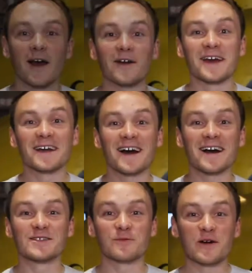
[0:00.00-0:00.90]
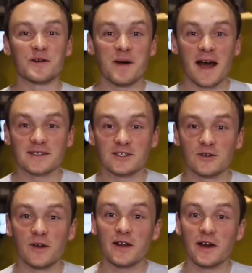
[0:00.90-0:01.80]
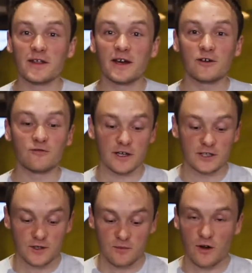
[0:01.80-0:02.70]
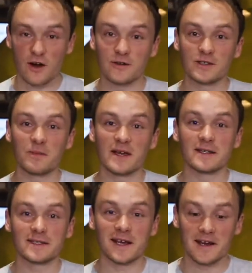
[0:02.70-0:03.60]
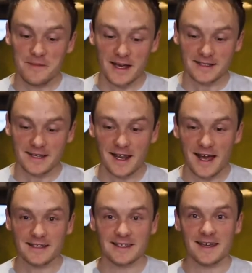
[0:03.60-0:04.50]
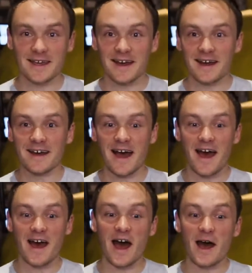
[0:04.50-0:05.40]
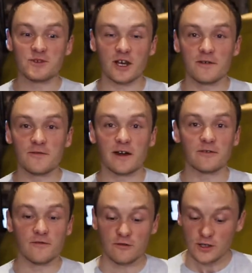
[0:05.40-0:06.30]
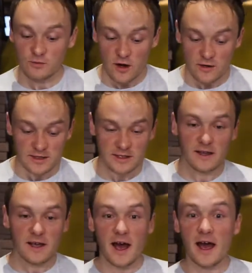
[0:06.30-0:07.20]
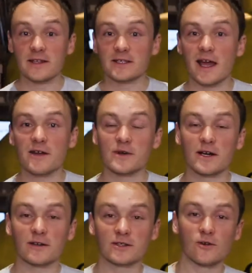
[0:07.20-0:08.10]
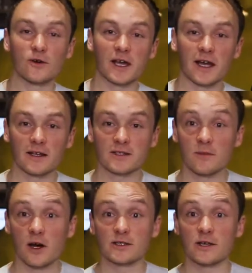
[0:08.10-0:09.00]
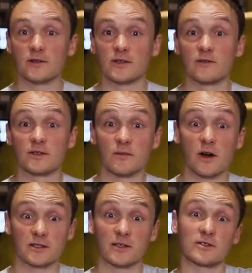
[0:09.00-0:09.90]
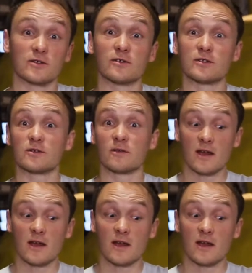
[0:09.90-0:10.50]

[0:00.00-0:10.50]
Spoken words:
Okay guys, welcome back to another Crust Bros Pizza Masterclass here. I'm Joe, founder of Crust Bros, and today we are talking tomatoes, so tomato sauce.